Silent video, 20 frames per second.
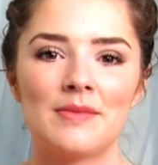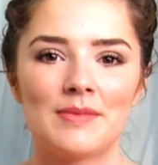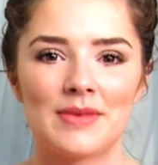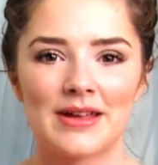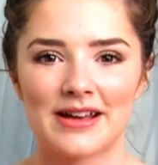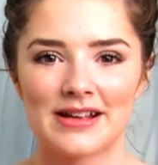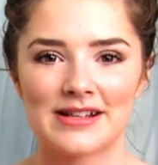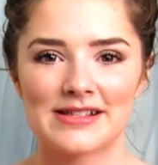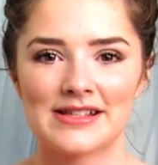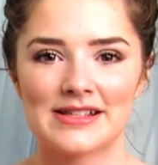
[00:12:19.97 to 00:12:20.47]

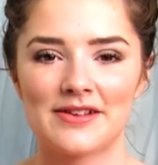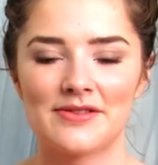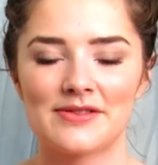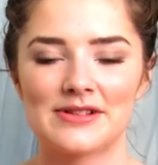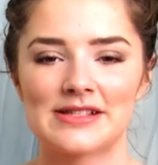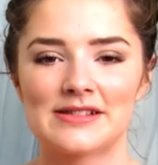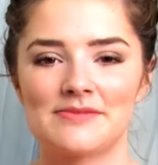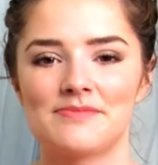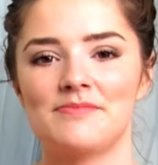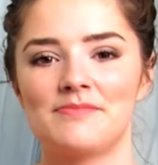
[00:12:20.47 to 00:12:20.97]
because it
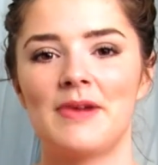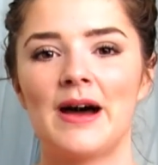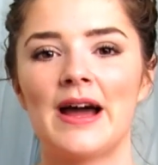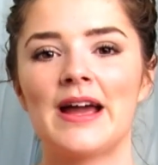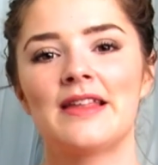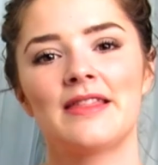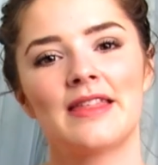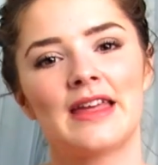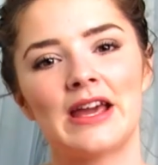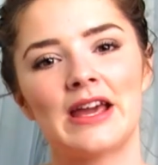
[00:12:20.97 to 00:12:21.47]
was
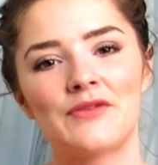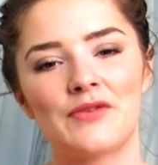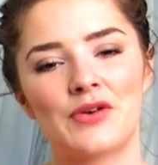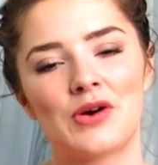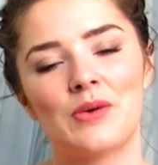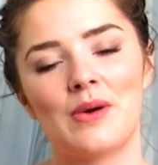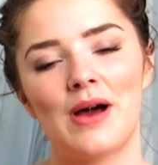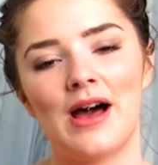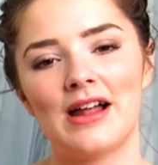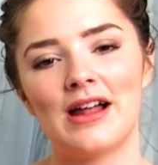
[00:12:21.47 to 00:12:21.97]
my thing for
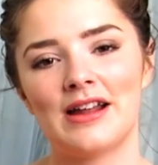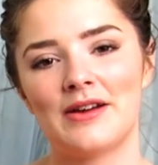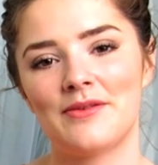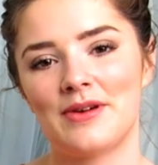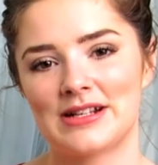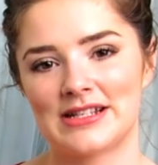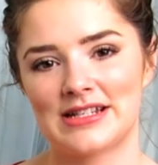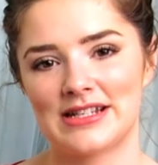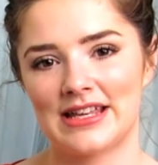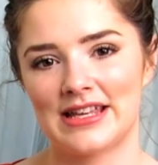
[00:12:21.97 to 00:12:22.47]
a while and I
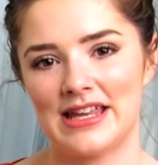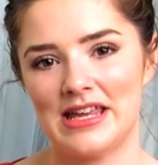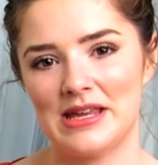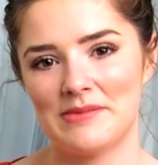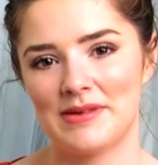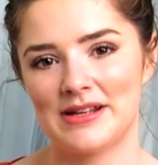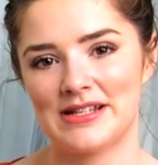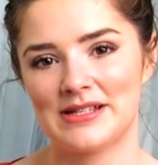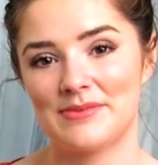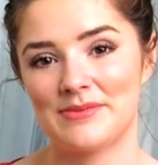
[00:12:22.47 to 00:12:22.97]
wanted to
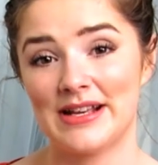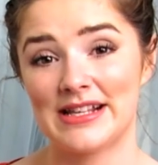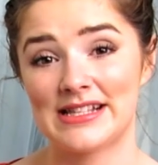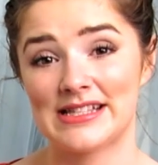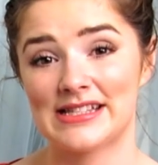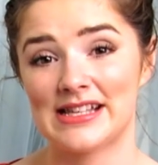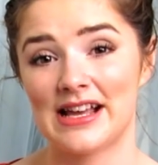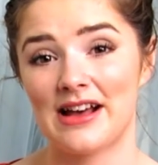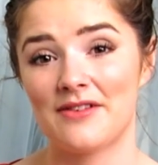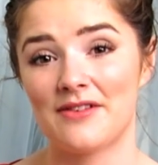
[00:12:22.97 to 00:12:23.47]
keep it to
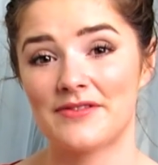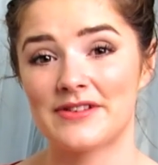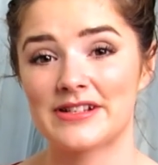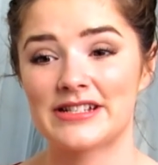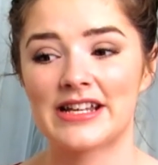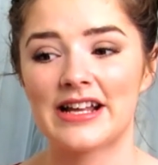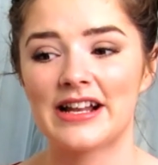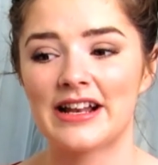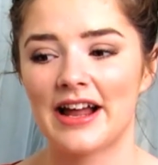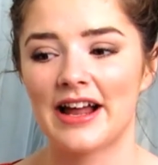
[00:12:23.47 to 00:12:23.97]
myself
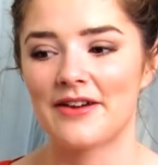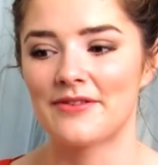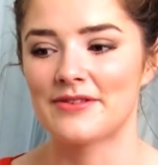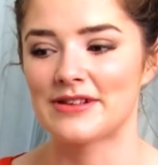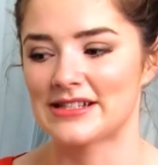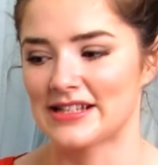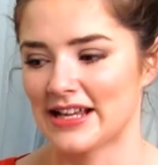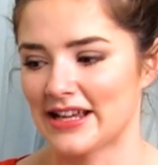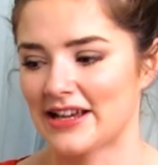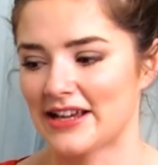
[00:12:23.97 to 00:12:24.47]
until I
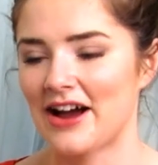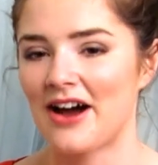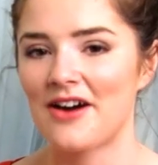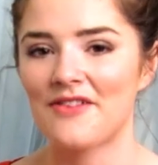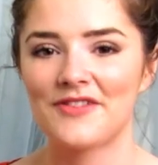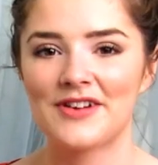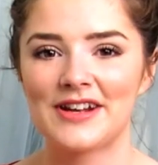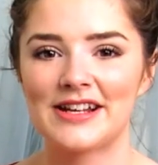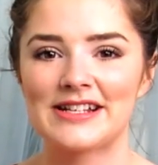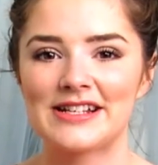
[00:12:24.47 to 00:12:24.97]
was like
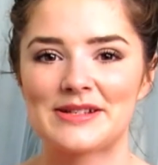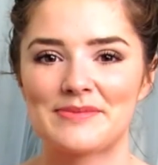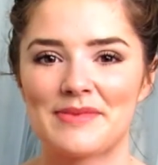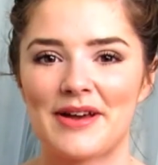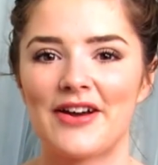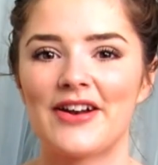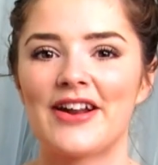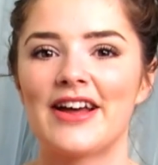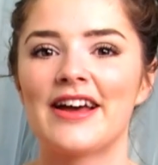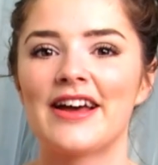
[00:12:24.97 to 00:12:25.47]
confident
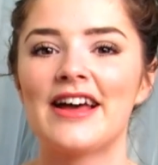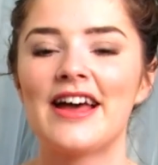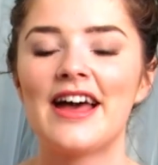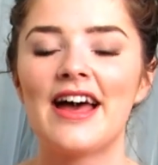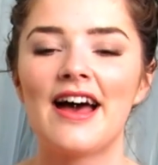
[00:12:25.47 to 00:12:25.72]
about it,